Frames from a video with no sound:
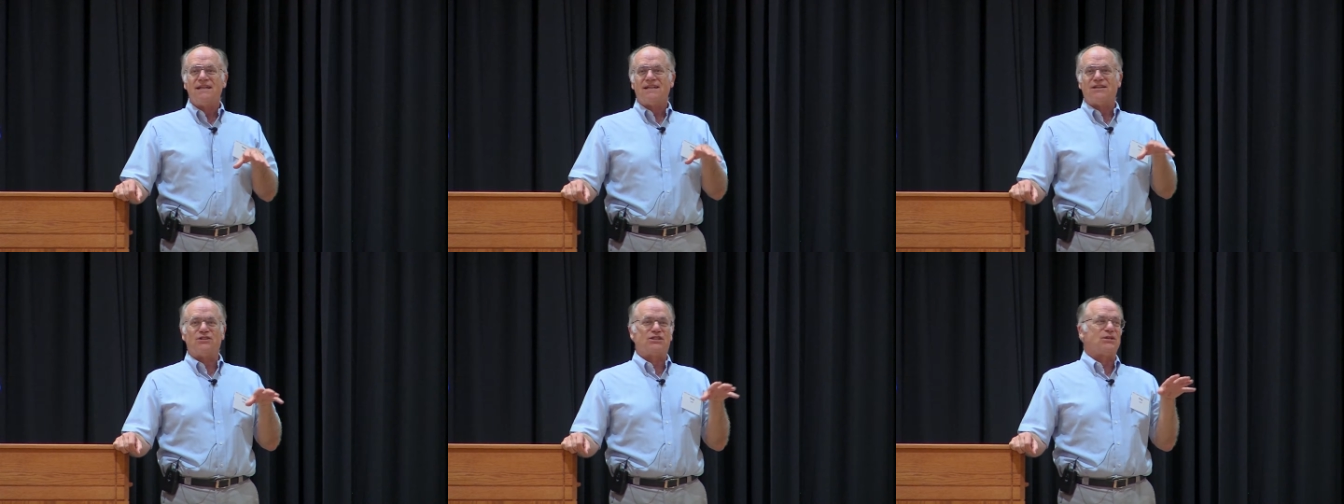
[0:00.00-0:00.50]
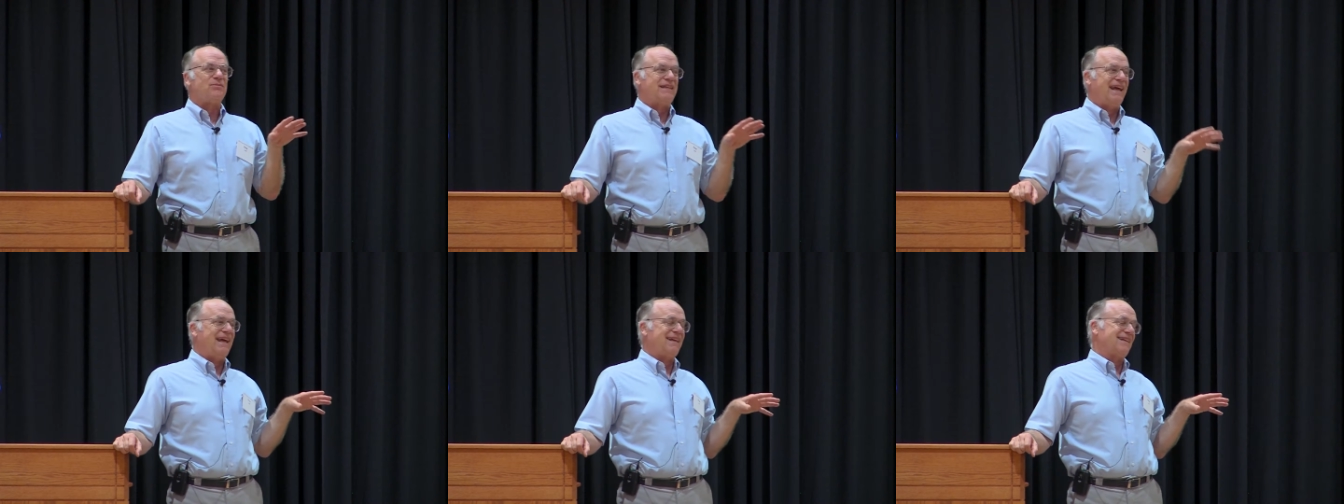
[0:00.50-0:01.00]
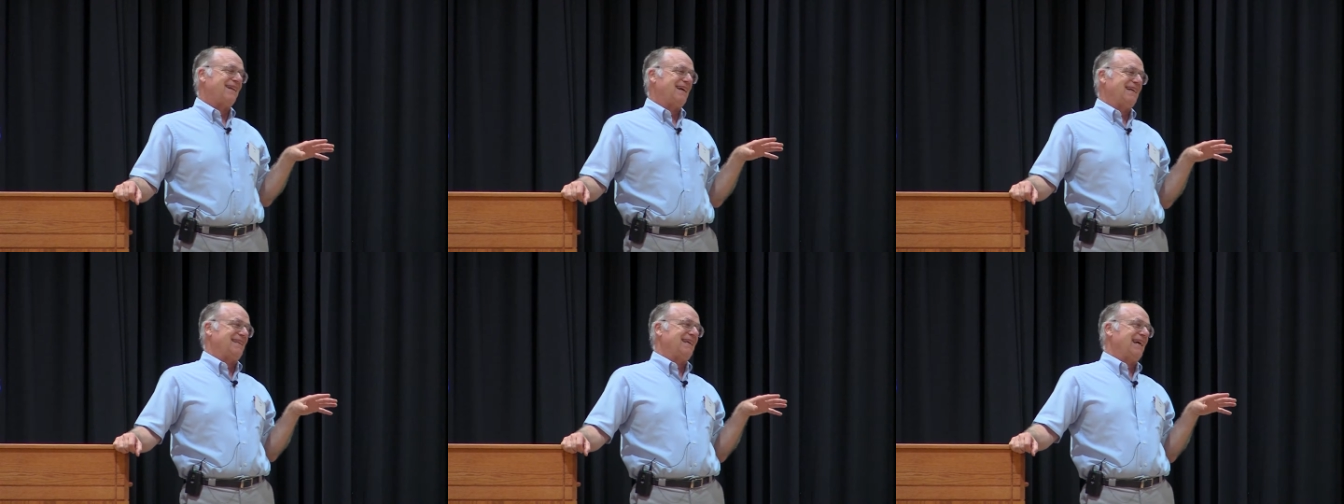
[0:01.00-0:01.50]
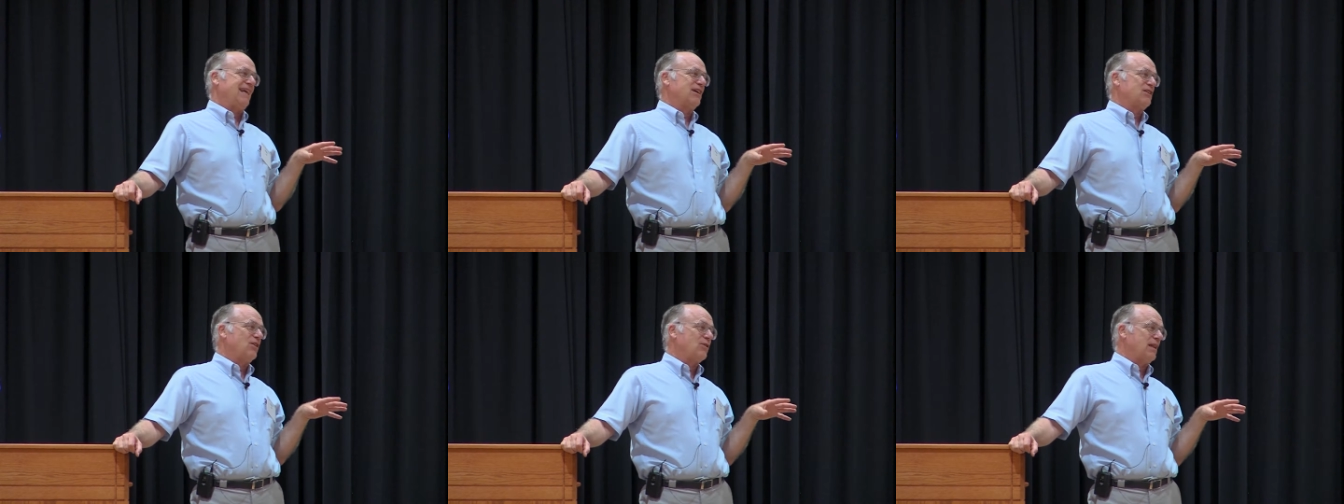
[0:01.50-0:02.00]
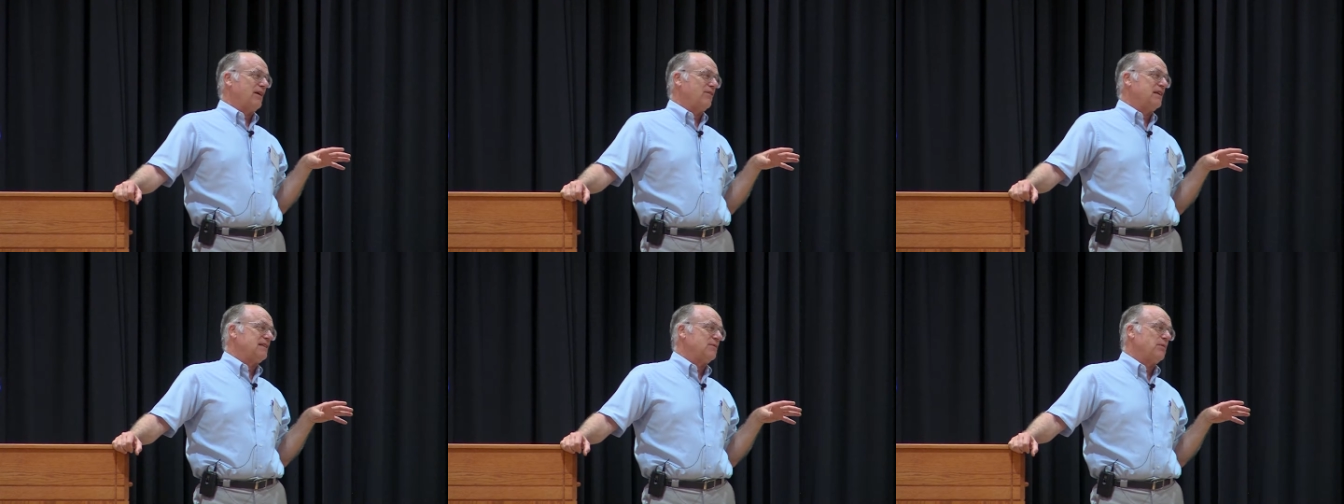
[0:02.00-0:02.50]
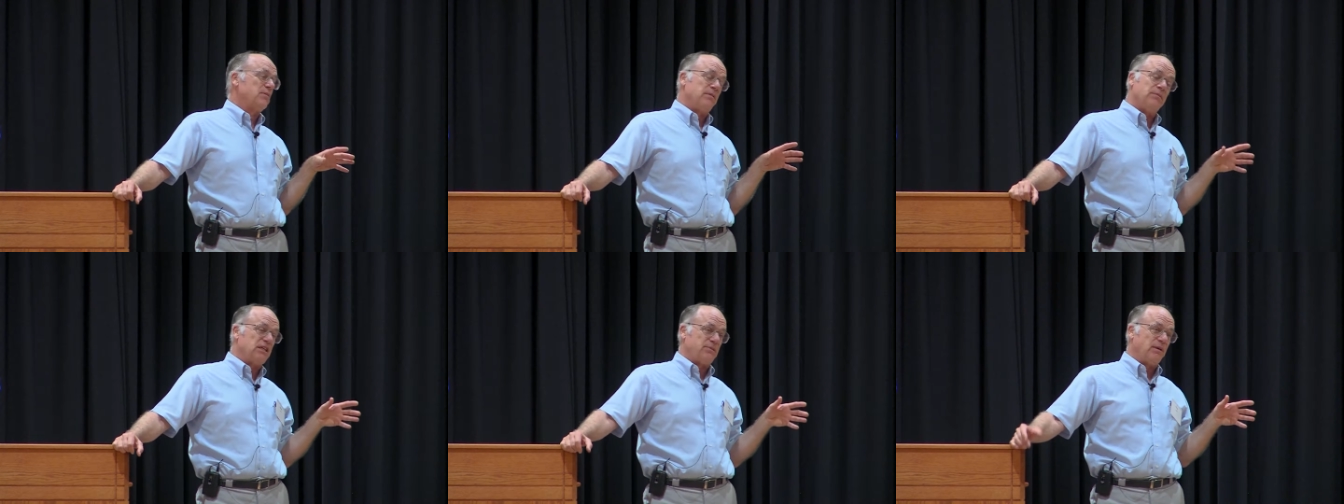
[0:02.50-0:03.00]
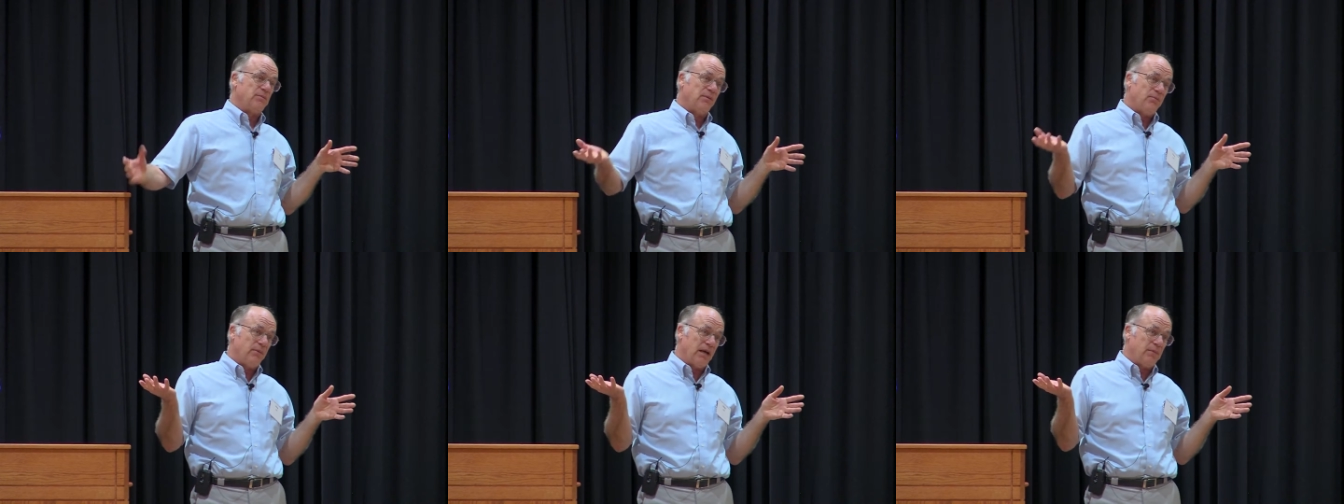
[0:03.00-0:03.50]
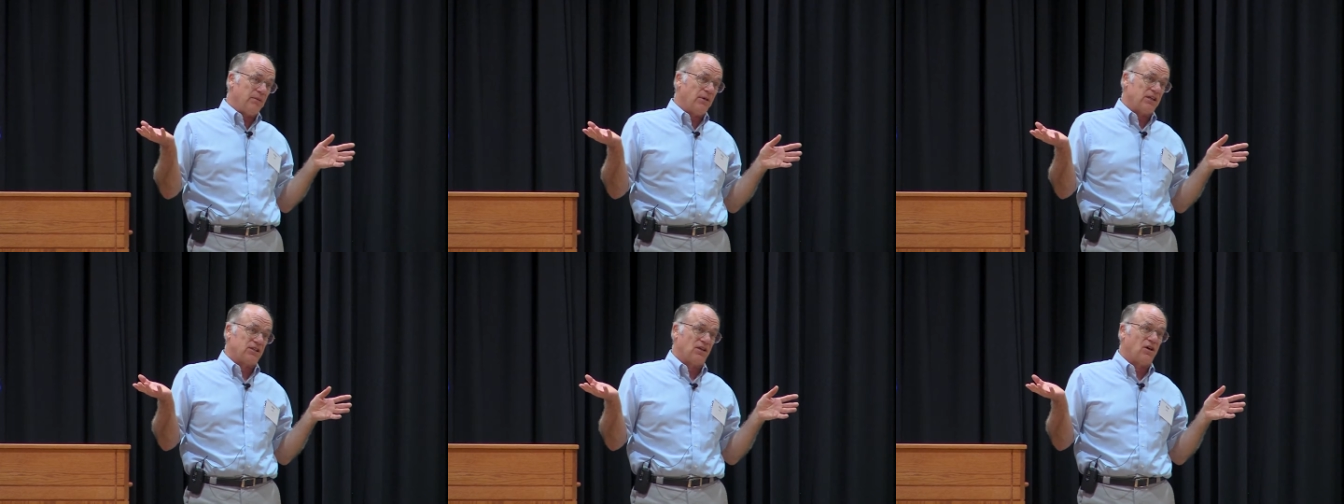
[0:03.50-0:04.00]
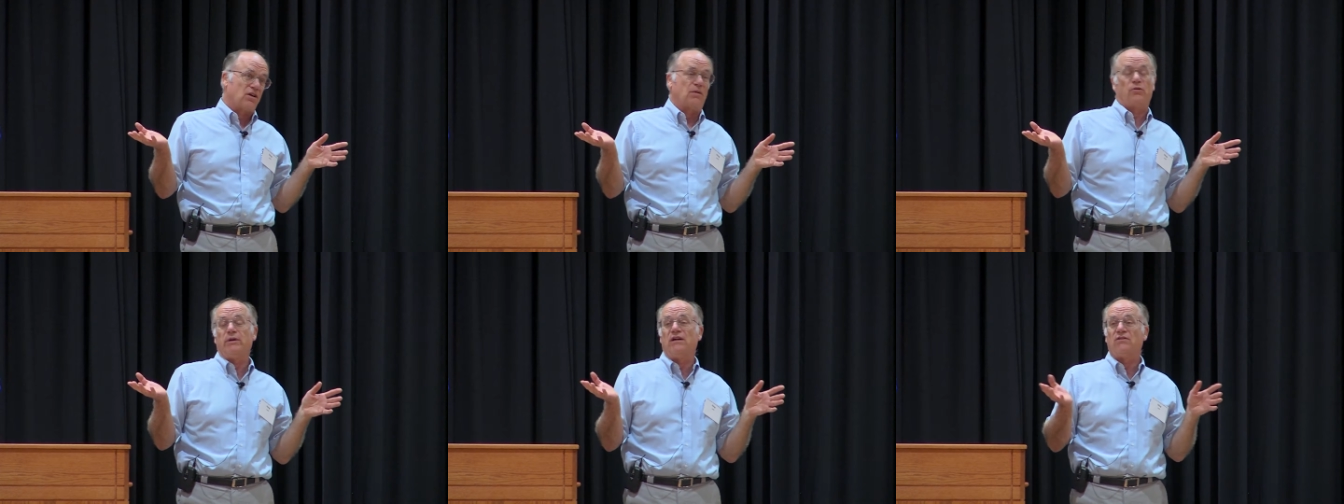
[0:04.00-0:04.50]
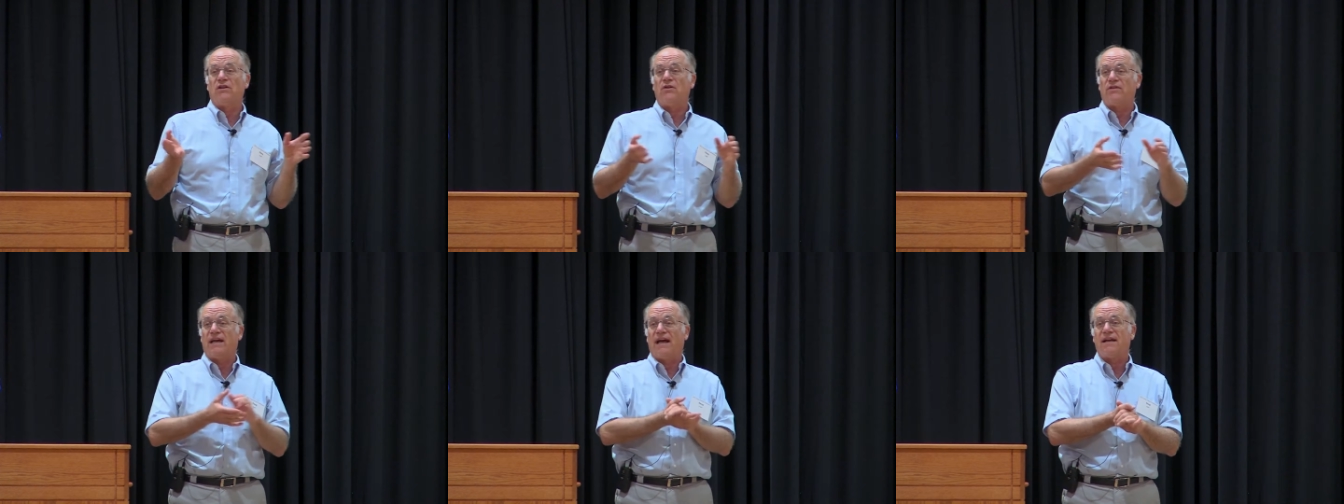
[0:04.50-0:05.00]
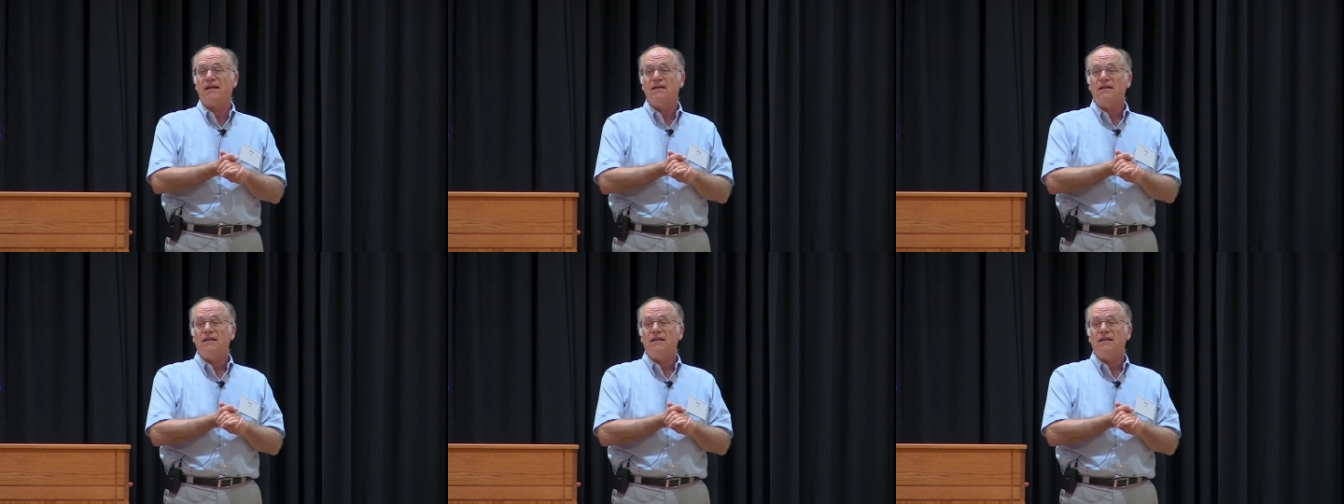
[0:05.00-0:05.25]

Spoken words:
There's some tantalizing anecdotal evidence that it might be much longer, but we don't know that.